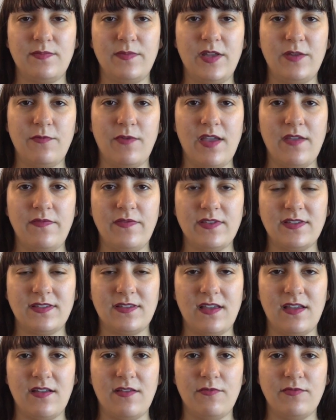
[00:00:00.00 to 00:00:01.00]
midwife was
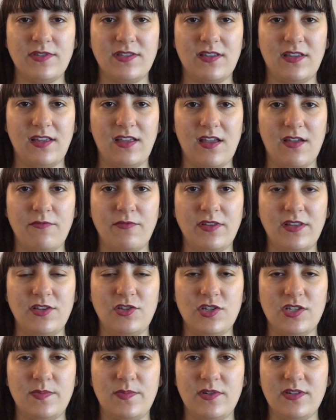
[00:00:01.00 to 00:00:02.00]
like a
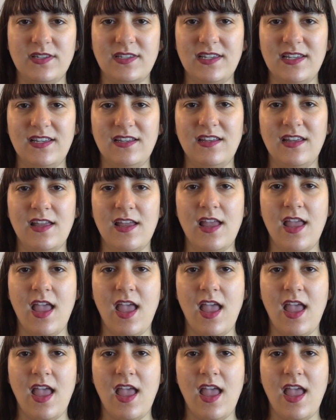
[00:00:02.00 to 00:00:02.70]
religious person,